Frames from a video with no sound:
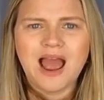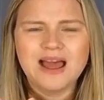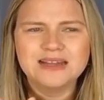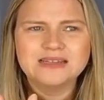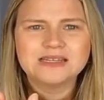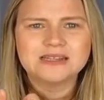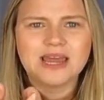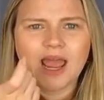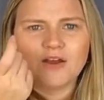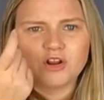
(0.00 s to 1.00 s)
and
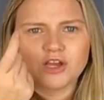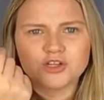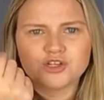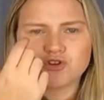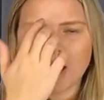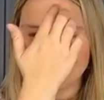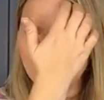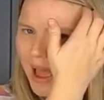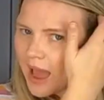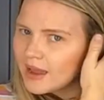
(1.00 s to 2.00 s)
they have like a
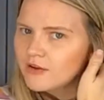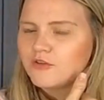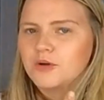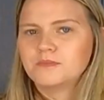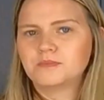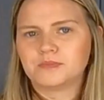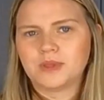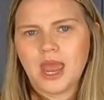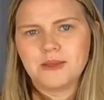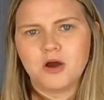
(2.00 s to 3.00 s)
strap back from
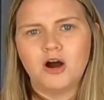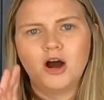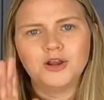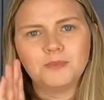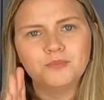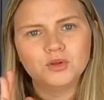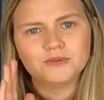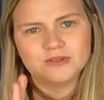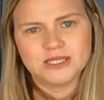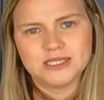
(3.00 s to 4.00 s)
Kmart, and I bought
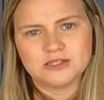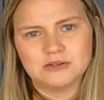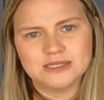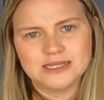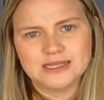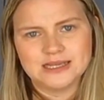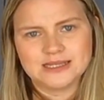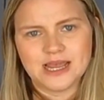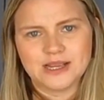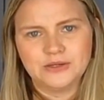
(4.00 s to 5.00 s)
them for $6 in their
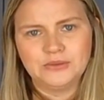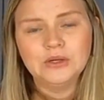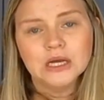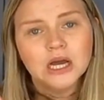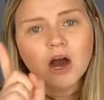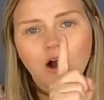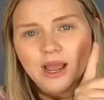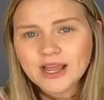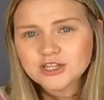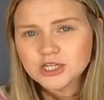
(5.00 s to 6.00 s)
sale.
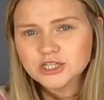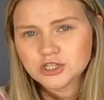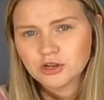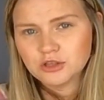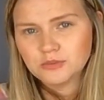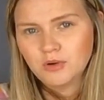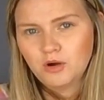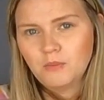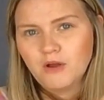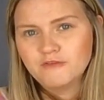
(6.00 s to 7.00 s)
I actually showed them
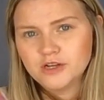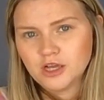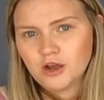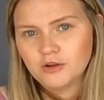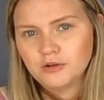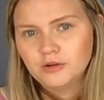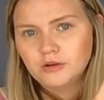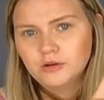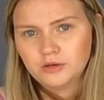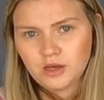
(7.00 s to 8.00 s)
on my video
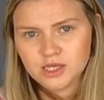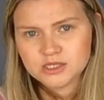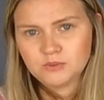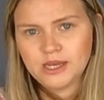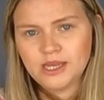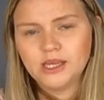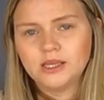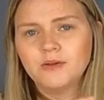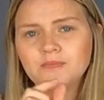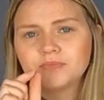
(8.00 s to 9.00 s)
last
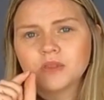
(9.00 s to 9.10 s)
week.